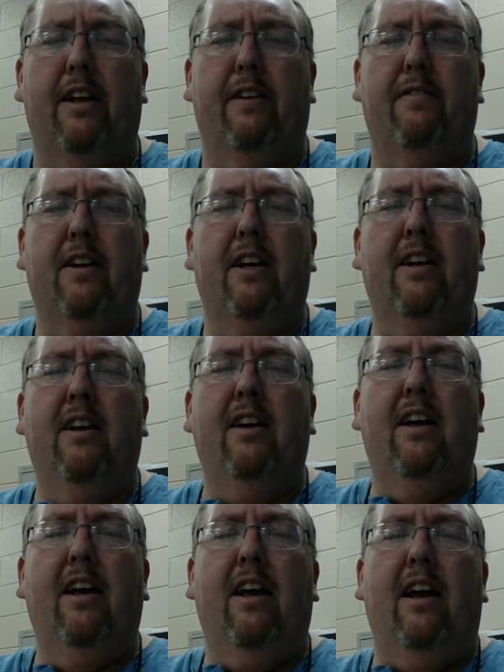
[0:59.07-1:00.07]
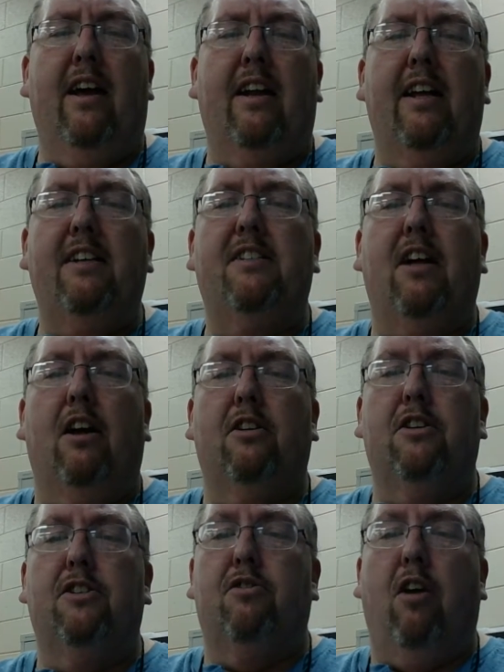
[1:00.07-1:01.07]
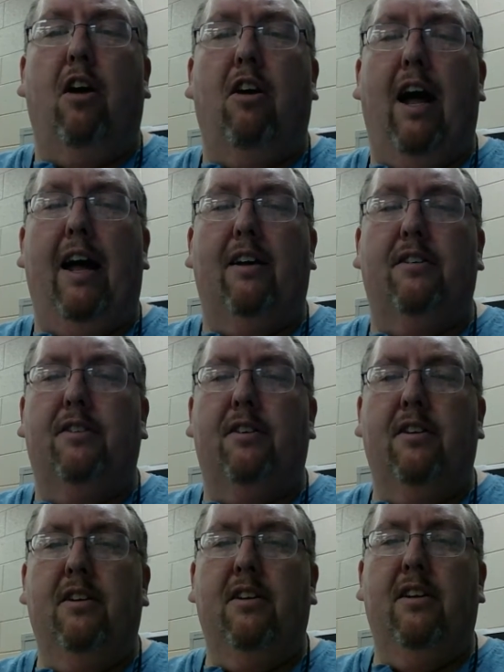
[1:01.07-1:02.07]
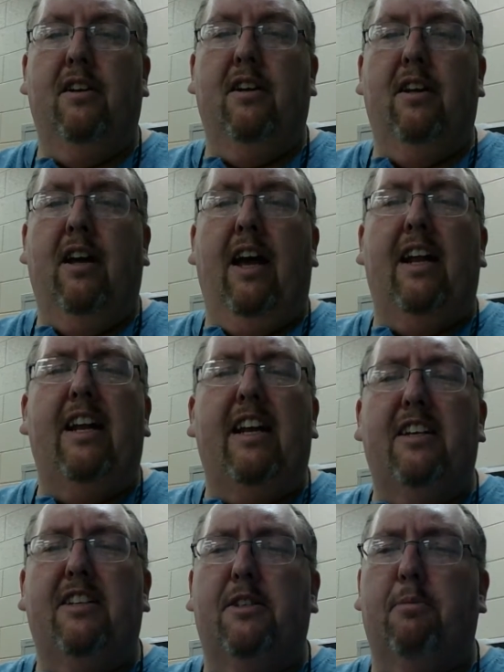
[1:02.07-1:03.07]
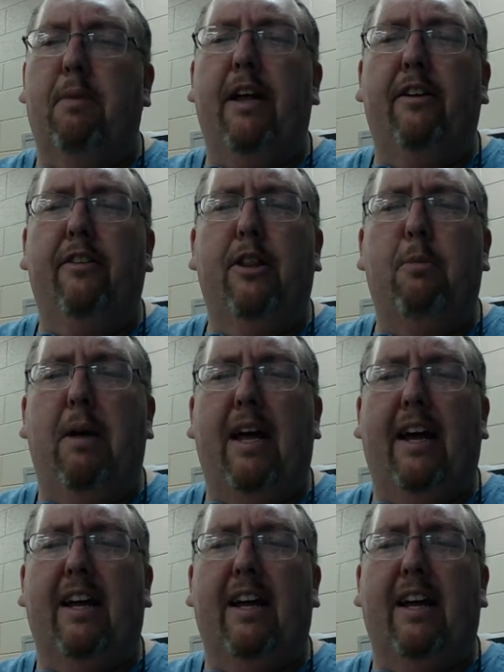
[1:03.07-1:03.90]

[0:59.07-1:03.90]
lived, and he saw the straw house, and he smelled the pig